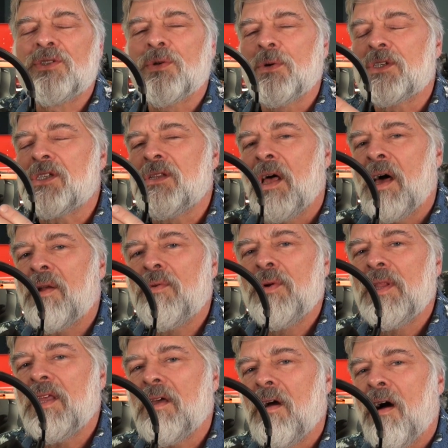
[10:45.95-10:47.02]
So it's not
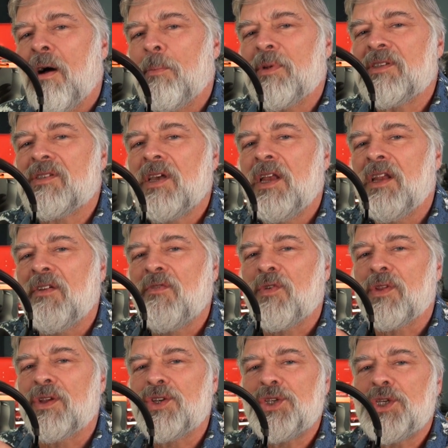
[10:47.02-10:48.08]
really compensating
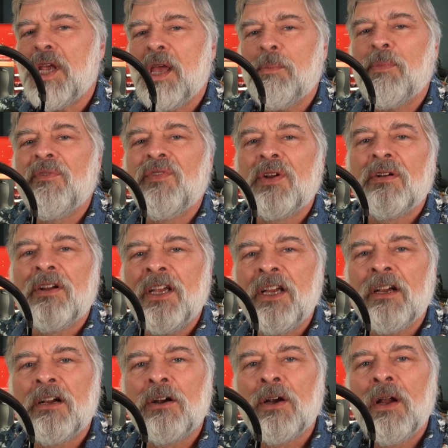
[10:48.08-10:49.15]
for the shape of your
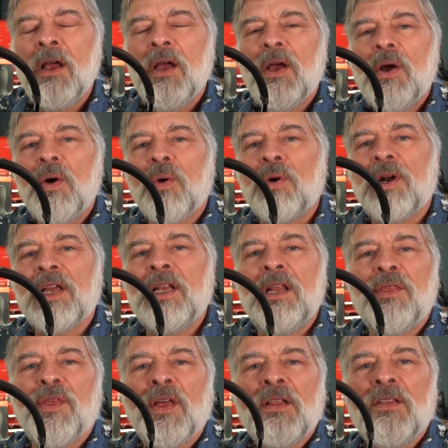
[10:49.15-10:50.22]
ear or
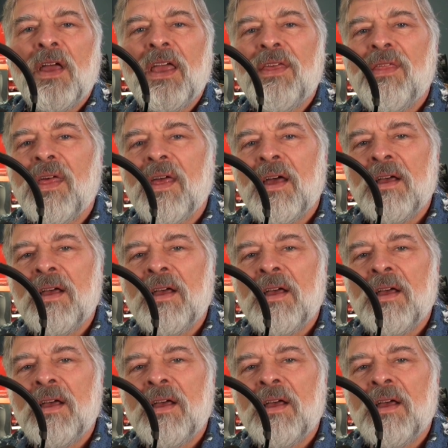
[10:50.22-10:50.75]
anything like uh,